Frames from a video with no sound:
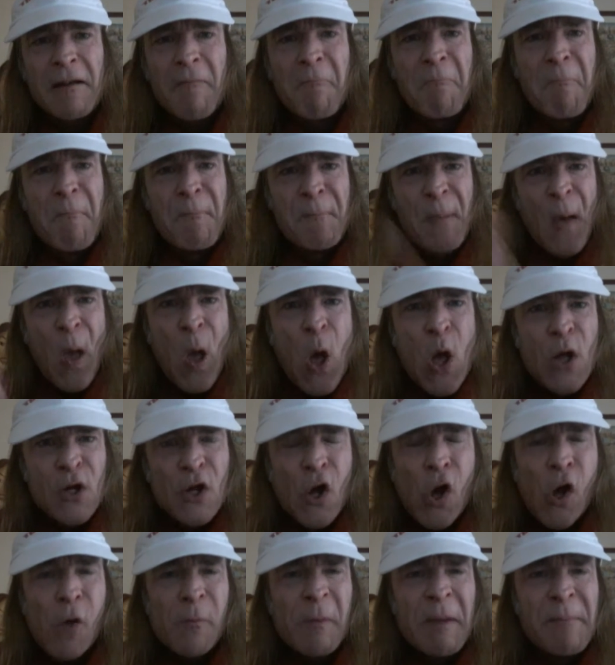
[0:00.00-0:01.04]
I'll burn
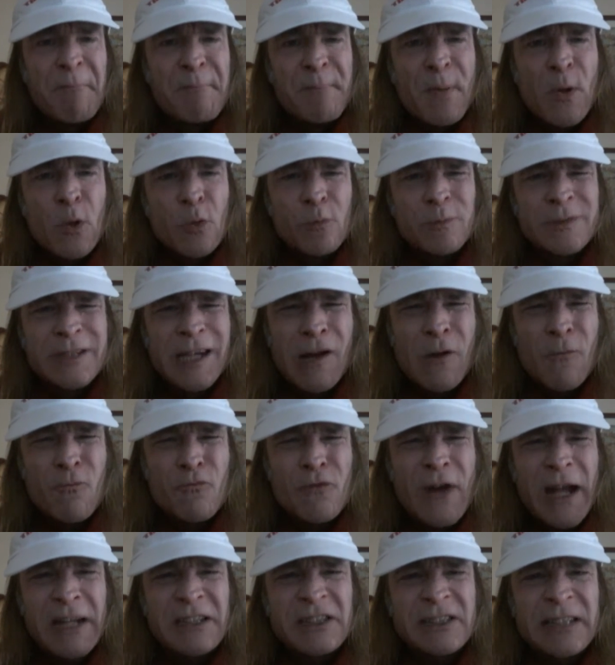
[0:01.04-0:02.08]
all my Boomtown
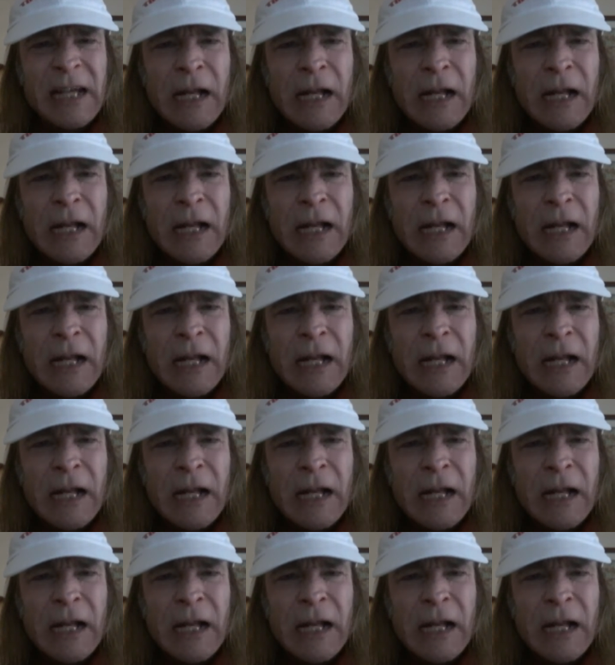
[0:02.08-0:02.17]
Rats